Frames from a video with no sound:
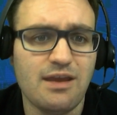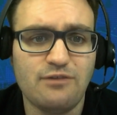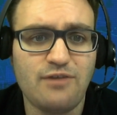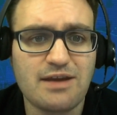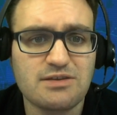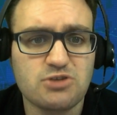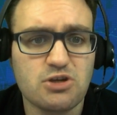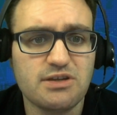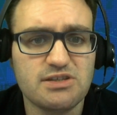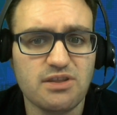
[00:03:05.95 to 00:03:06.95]
In fact,
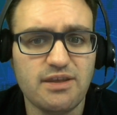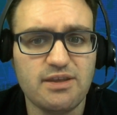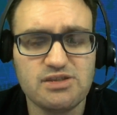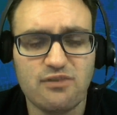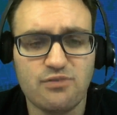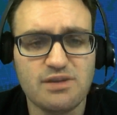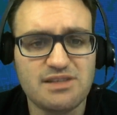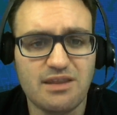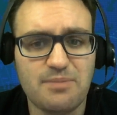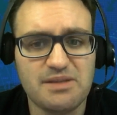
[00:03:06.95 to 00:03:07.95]
Turkish leaders have
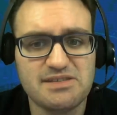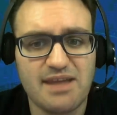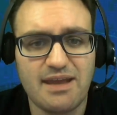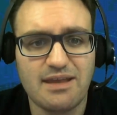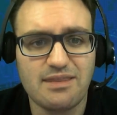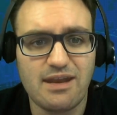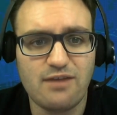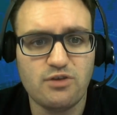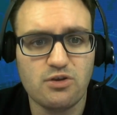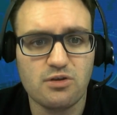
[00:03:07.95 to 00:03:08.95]
recently been saying that
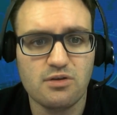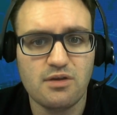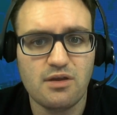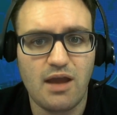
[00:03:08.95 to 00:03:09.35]
if you're